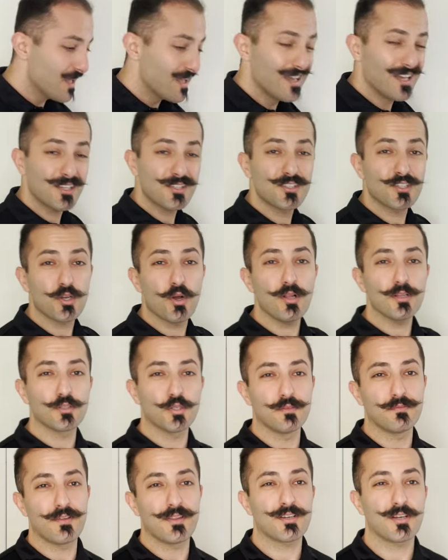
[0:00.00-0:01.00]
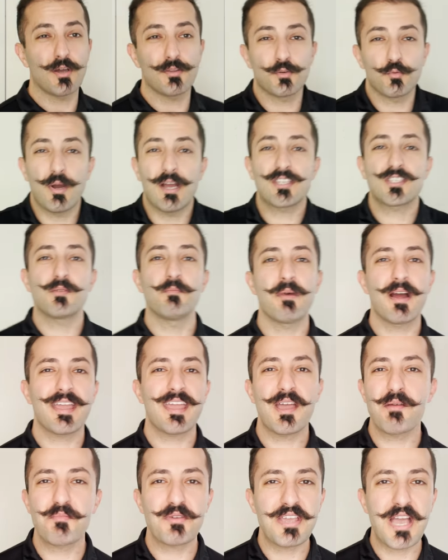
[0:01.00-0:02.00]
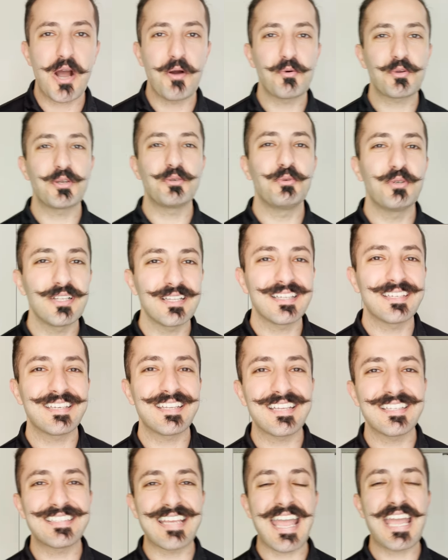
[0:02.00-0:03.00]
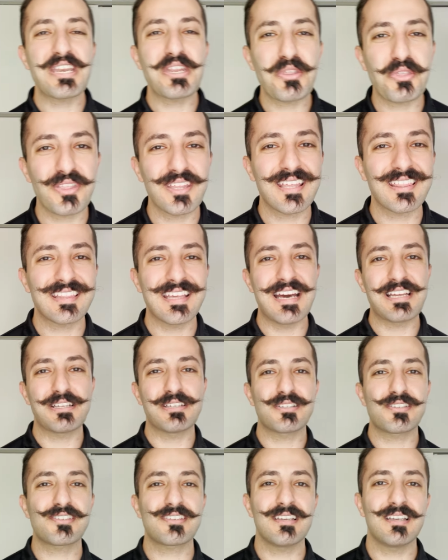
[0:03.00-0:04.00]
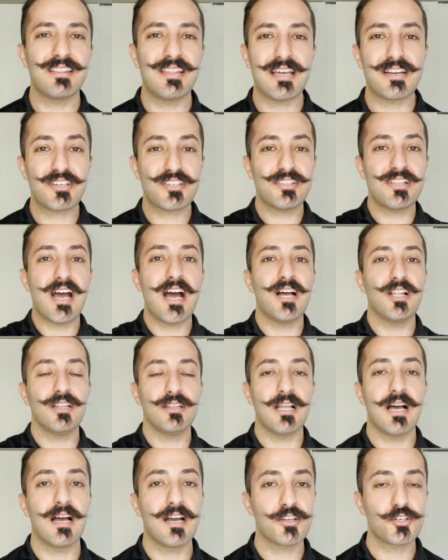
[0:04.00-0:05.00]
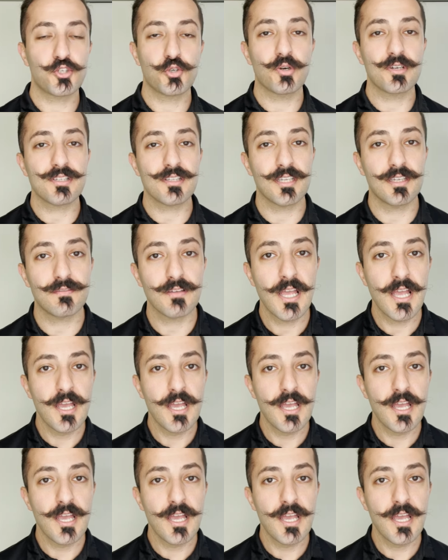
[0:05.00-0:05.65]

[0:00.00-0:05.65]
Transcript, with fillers: And it's cold over there. Otherwise, in Miami, I wouldn't really need anything that is, that is not uh, short sleeve.